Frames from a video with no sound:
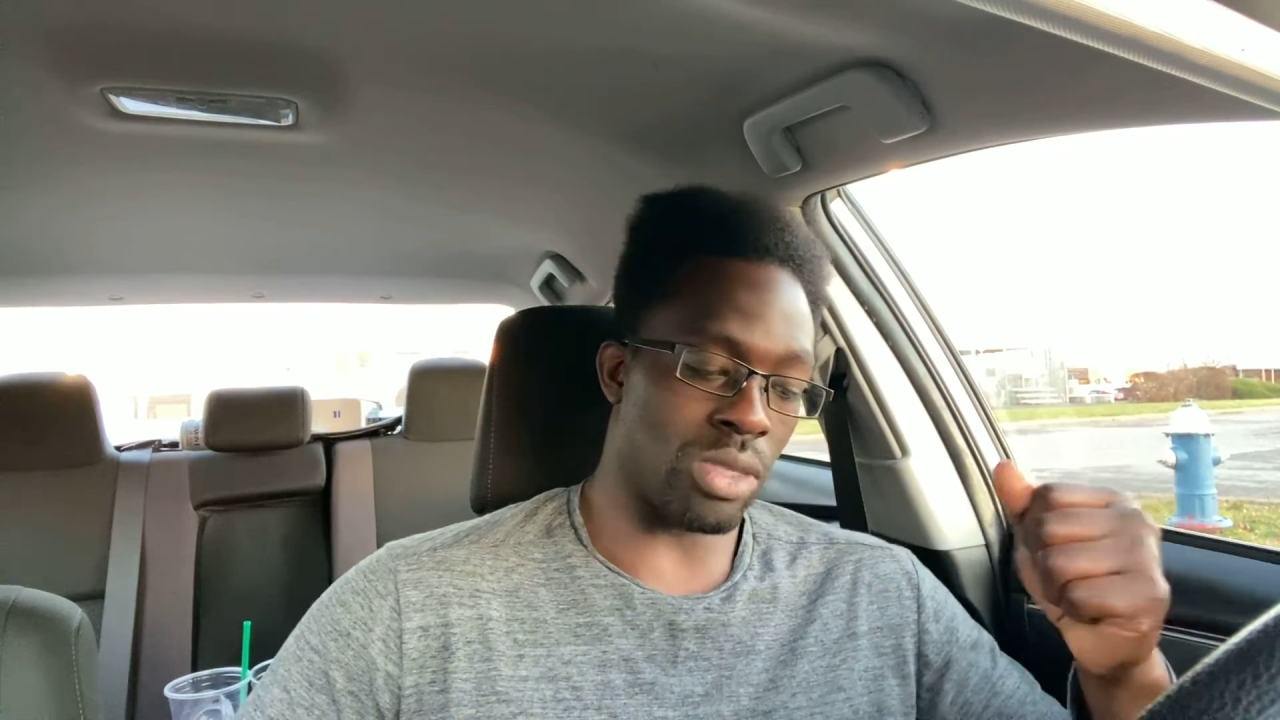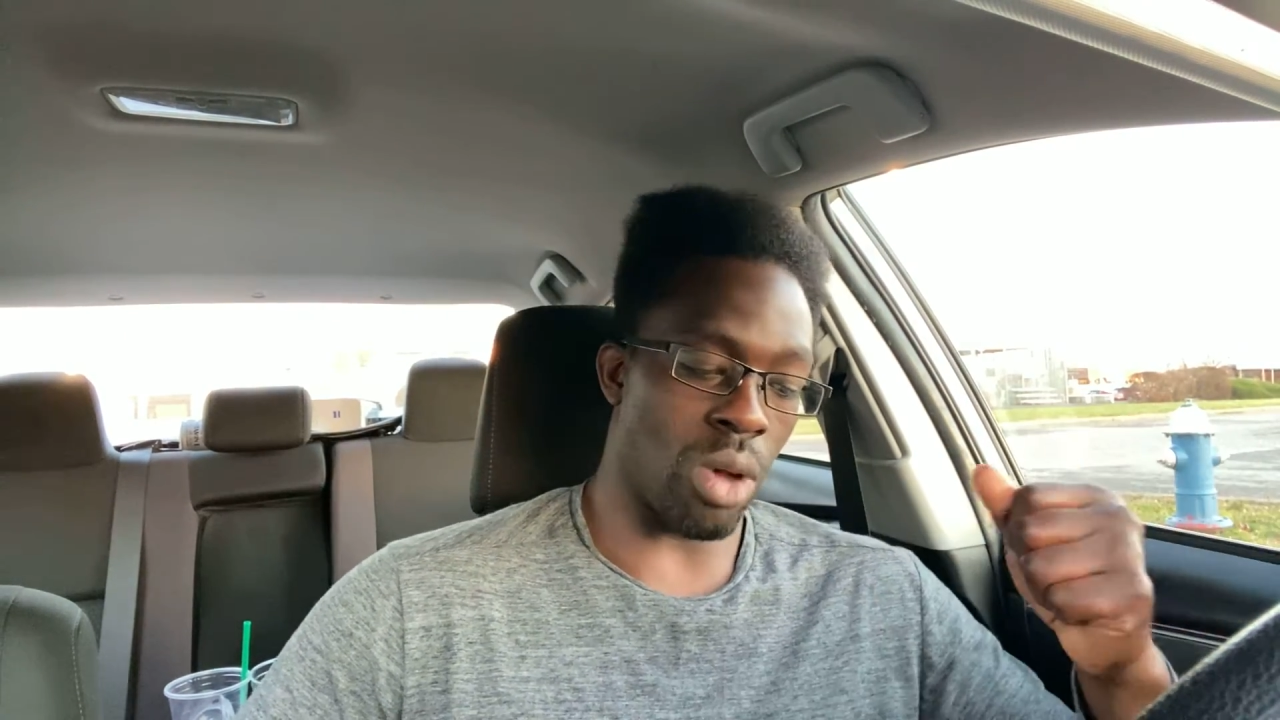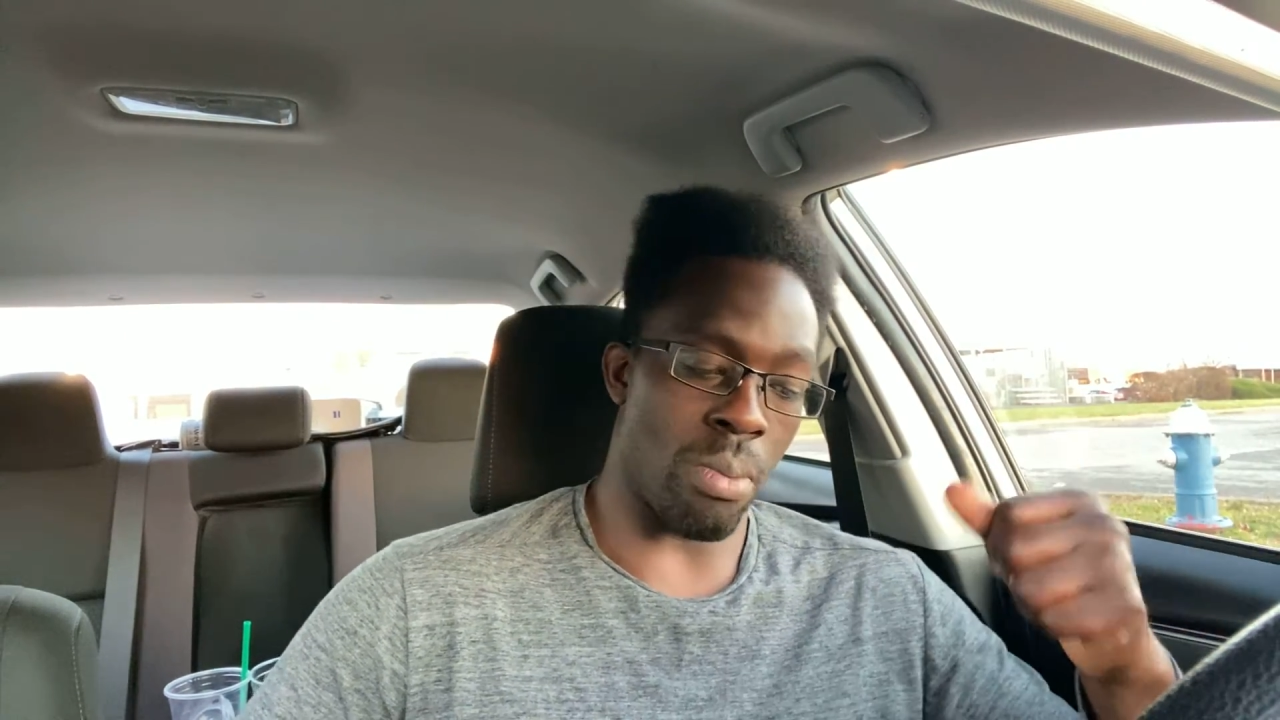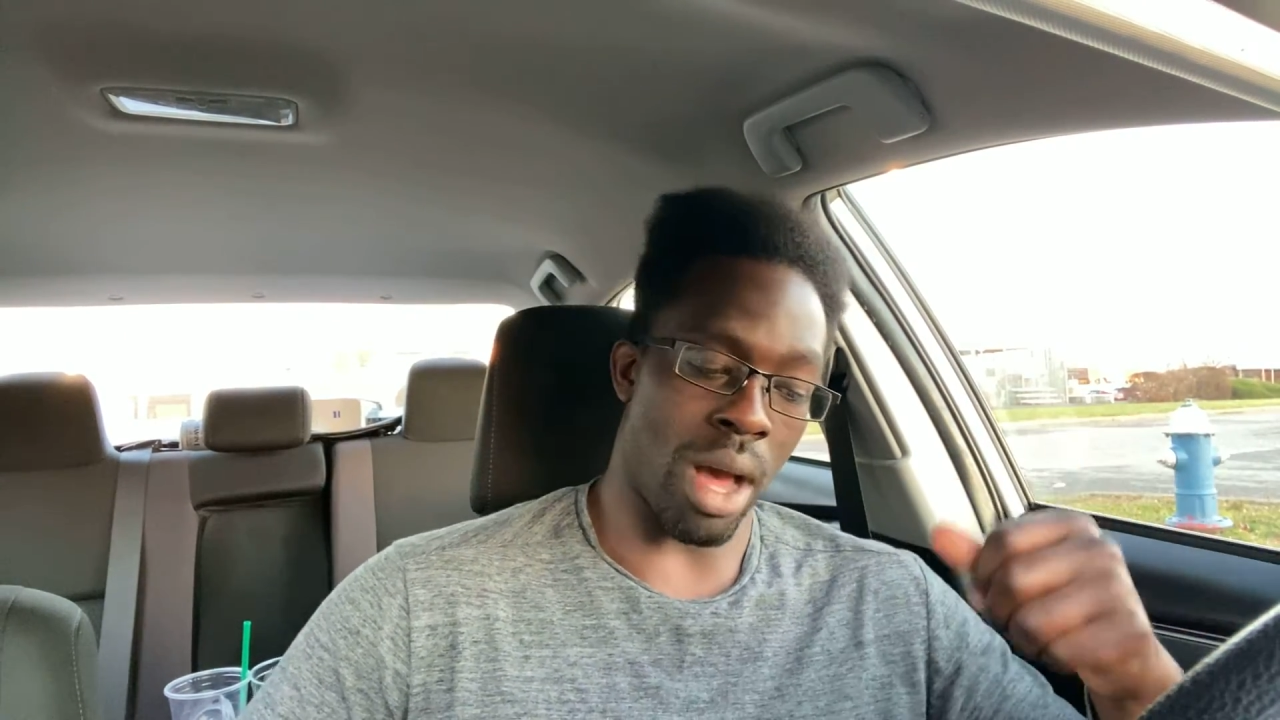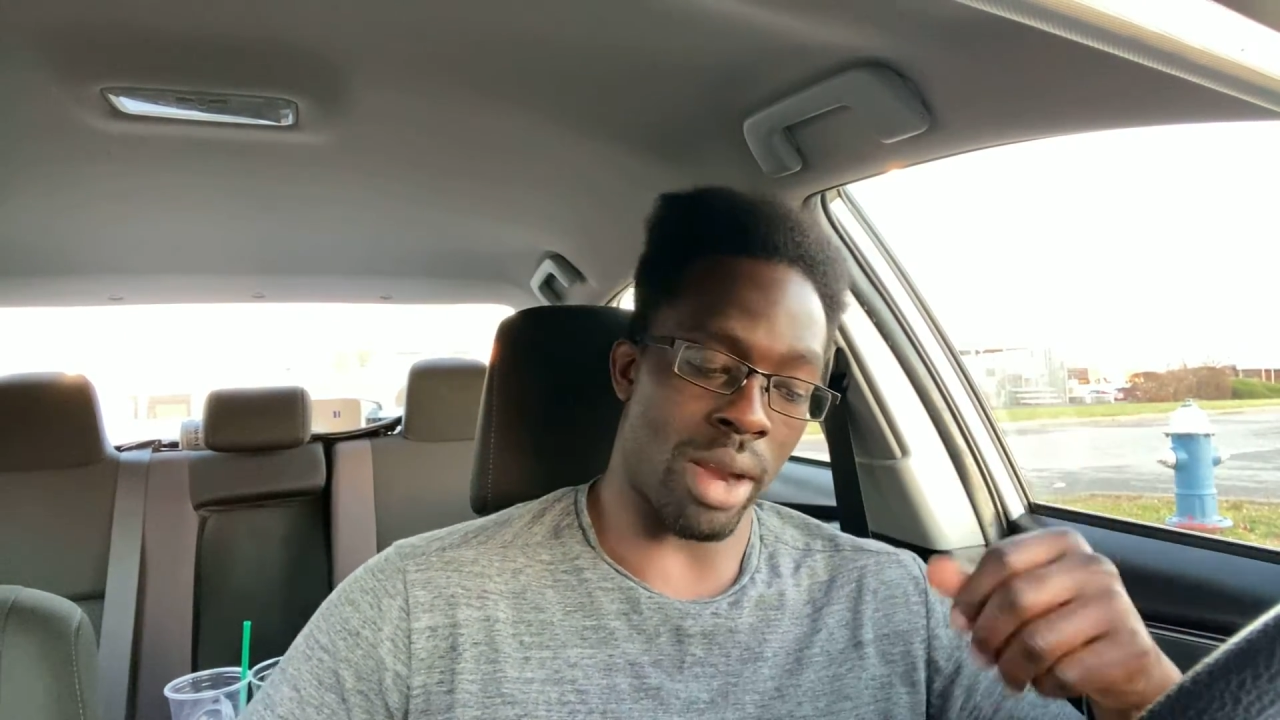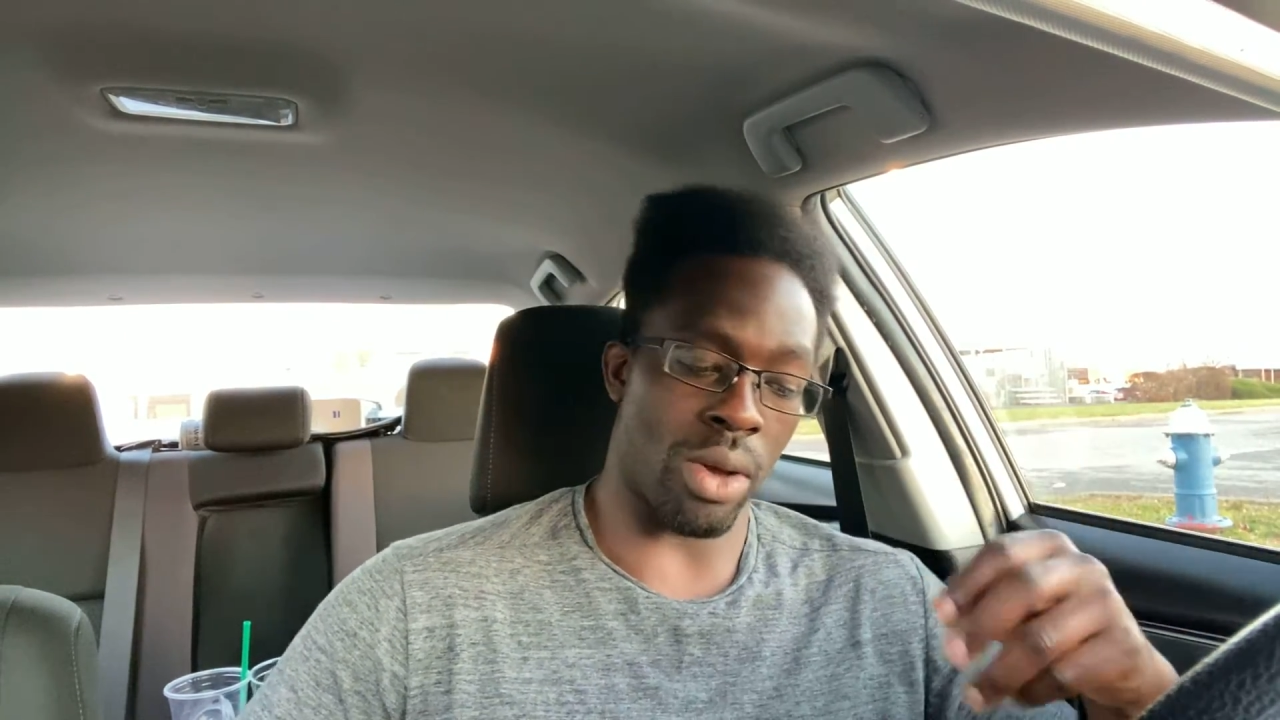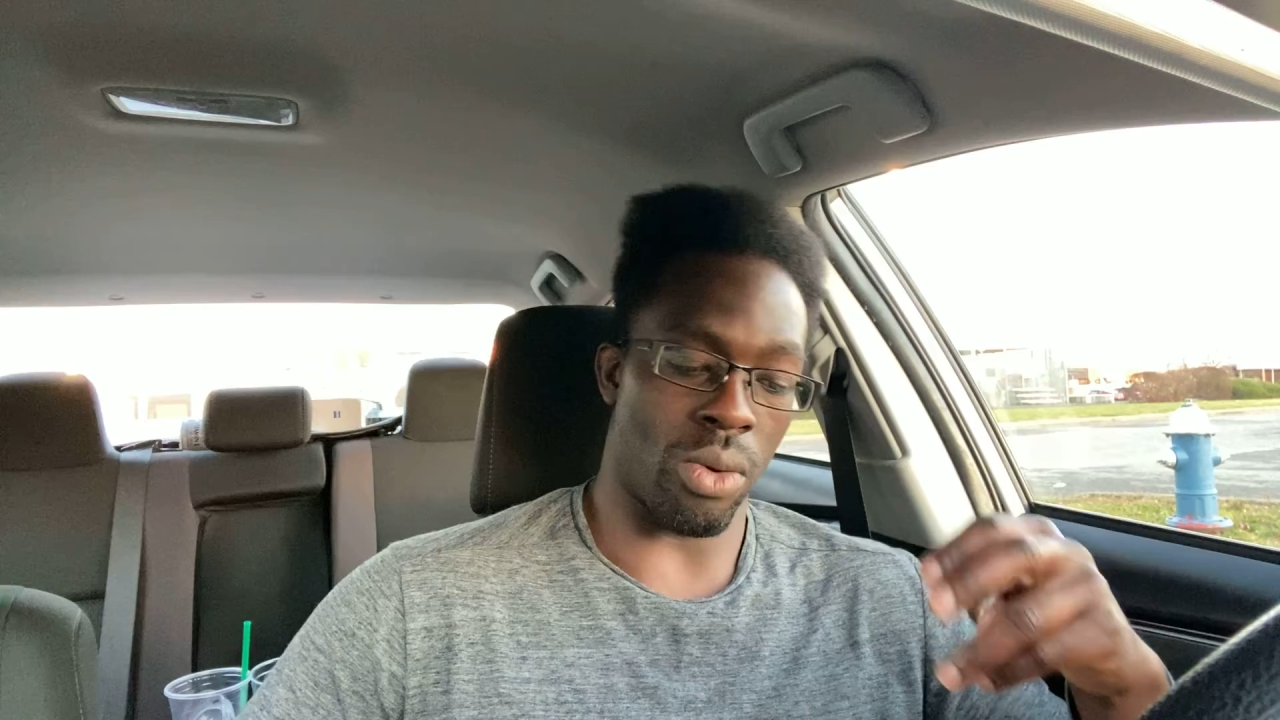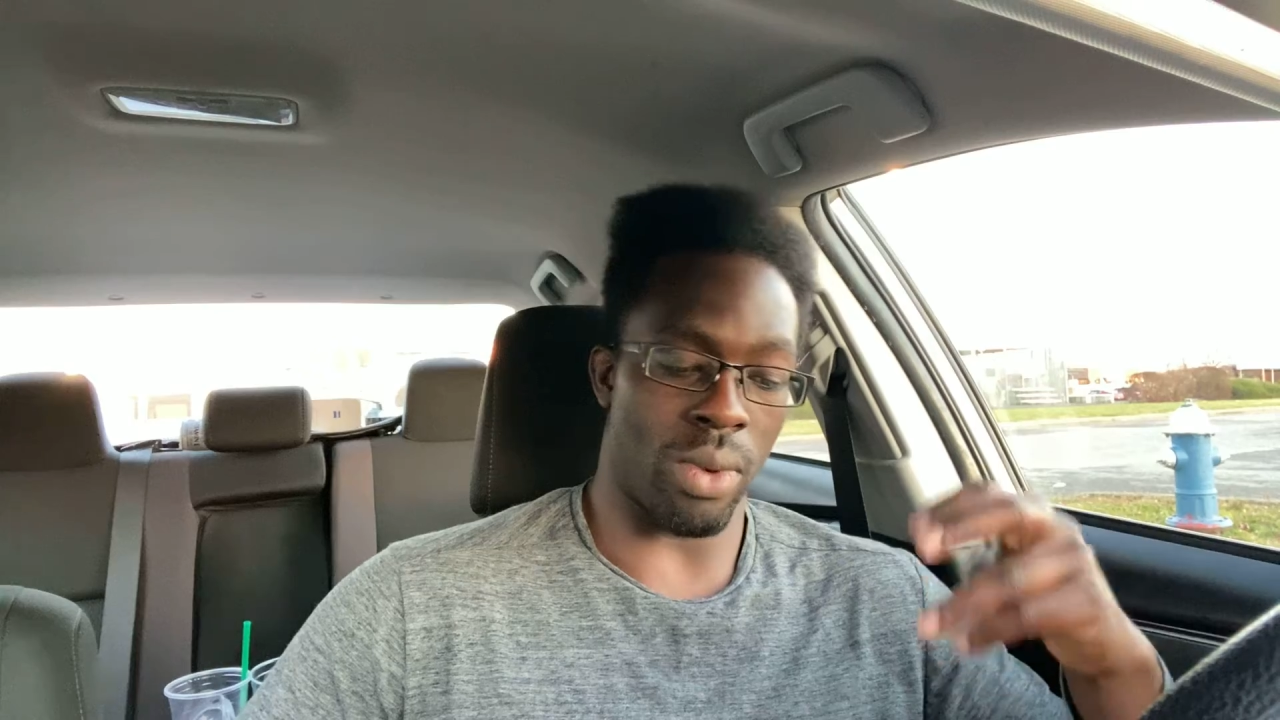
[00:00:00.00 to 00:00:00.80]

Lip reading: to Amado